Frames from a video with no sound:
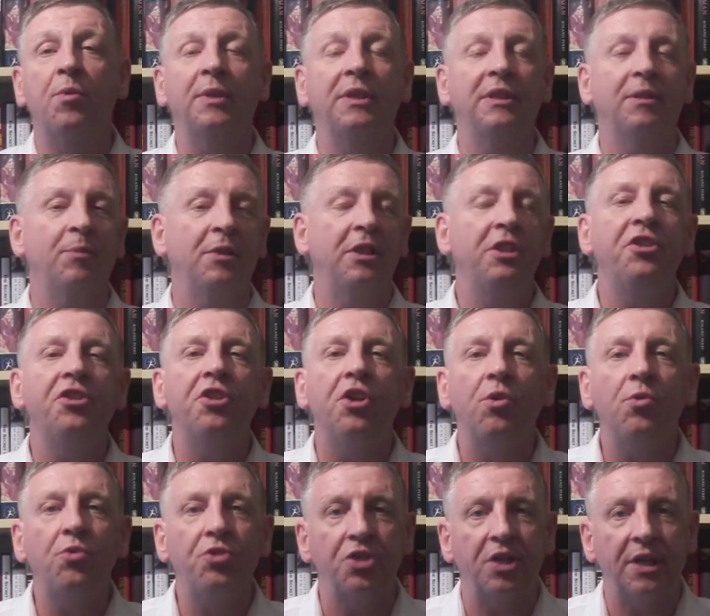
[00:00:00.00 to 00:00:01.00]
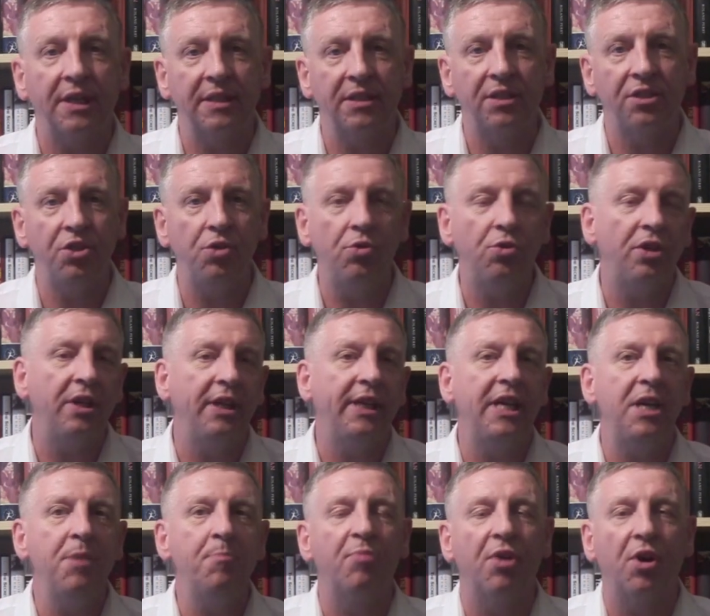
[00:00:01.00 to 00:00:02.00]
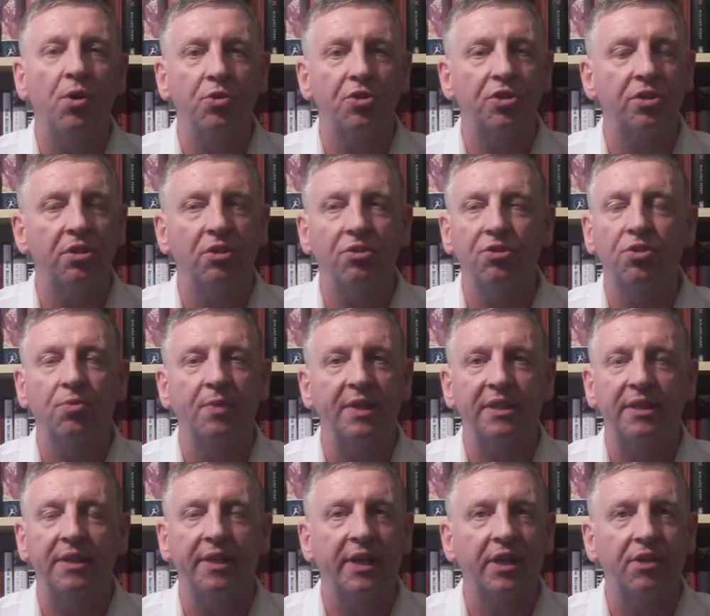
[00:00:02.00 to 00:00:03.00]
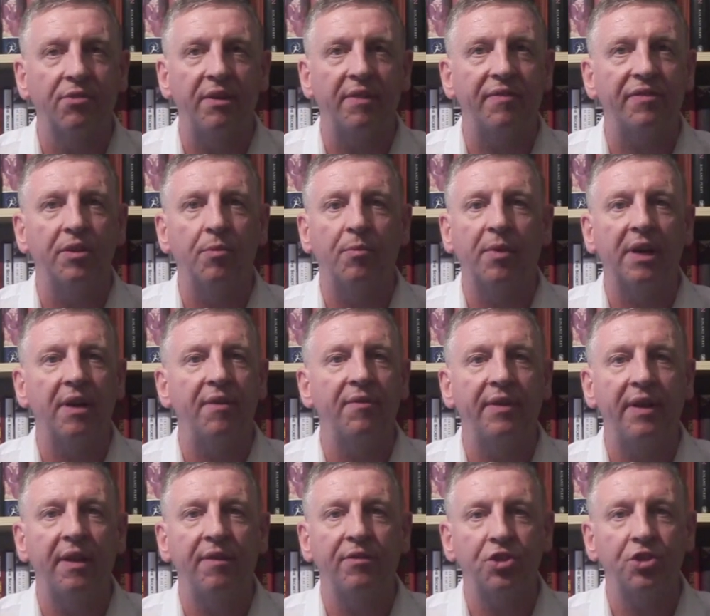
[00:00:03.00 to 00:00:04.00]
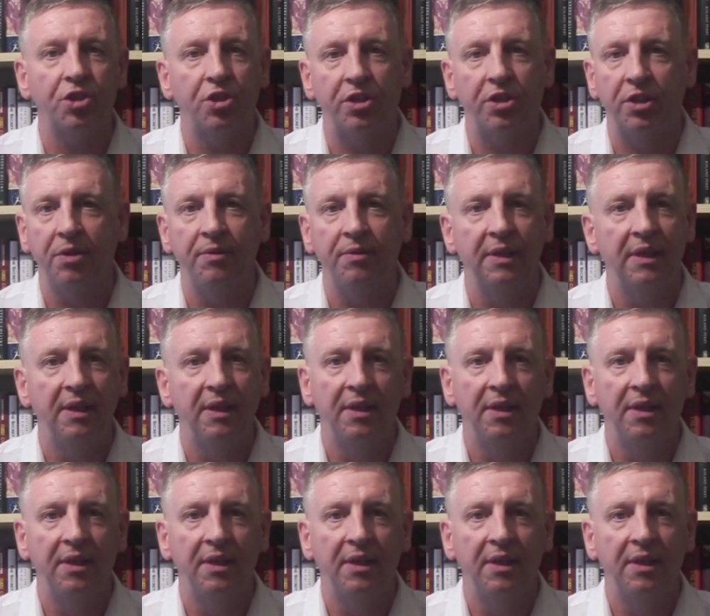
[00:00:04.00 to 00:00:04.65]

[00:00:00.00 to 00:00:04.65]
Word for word: Well, well no chance. You can keep posting on Twitter, Nick Griffin and whatever else you do.